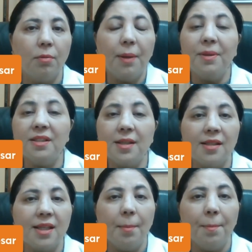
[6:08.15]
Maybe it's
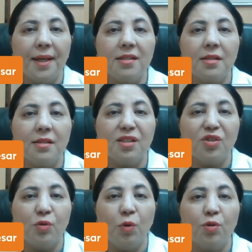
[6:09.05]
in some places it
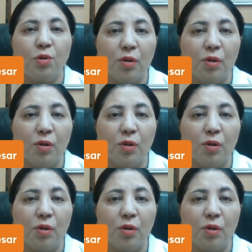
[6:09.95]
snows